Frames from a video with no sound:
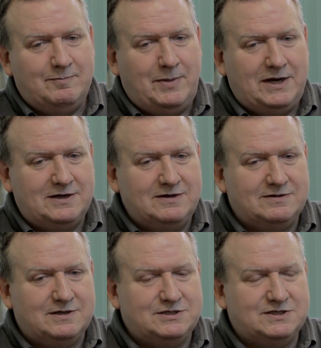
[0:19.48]
bug
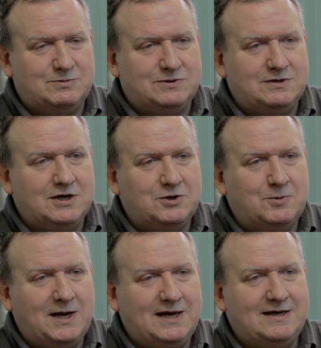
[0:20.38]
that just wouldn't go
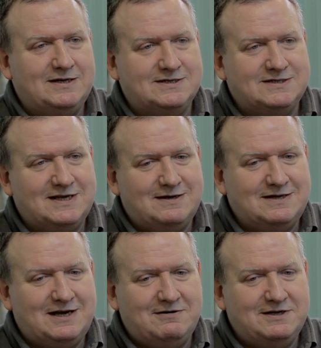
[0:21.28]
away, it just
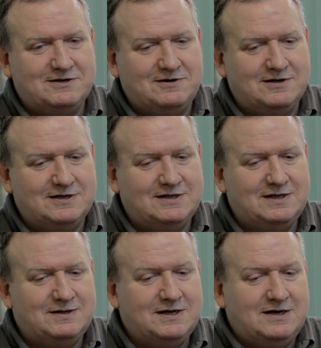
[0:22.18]
carried on, and
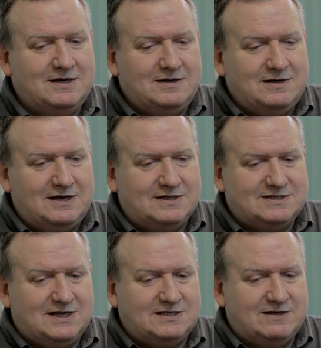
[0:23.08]
then I had
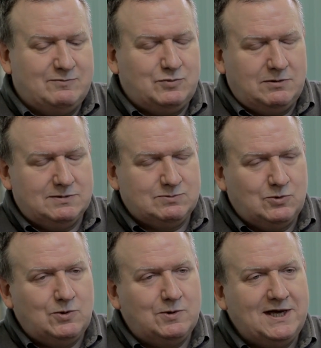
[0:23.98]
started having problems
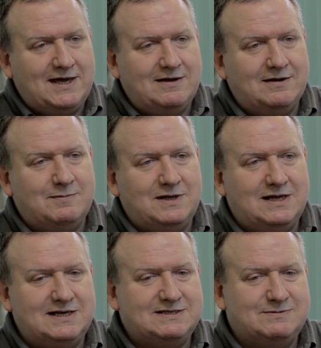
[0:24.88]
walking, my
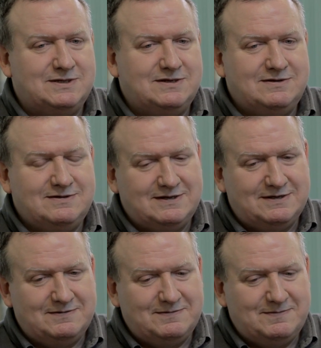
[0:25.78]
legs were
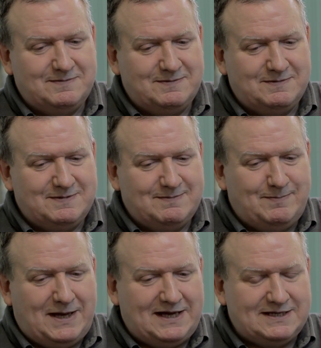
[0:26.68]

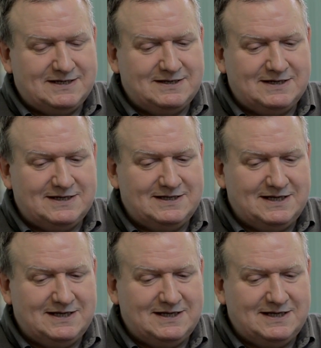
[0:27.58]
bad, and